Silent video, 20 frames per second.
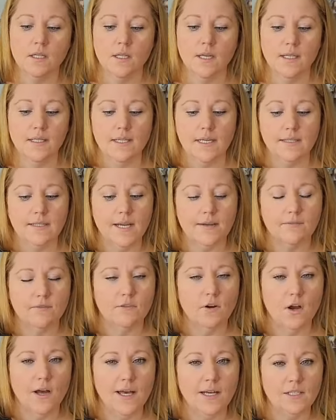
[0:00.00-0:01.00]
It does have a
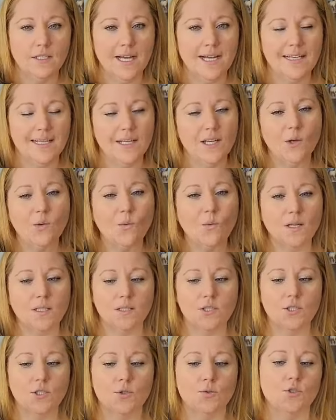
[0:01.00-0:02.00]
raw edge. I didn't
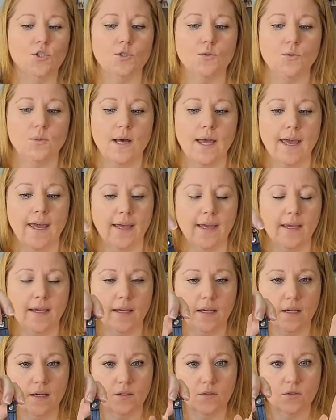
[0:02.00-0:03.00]
want to do
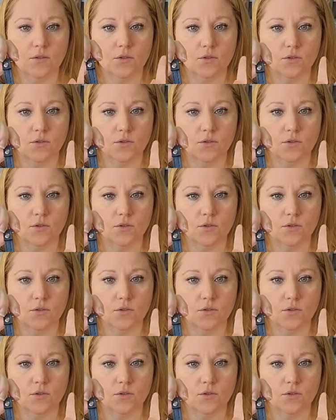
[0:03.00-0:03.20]
a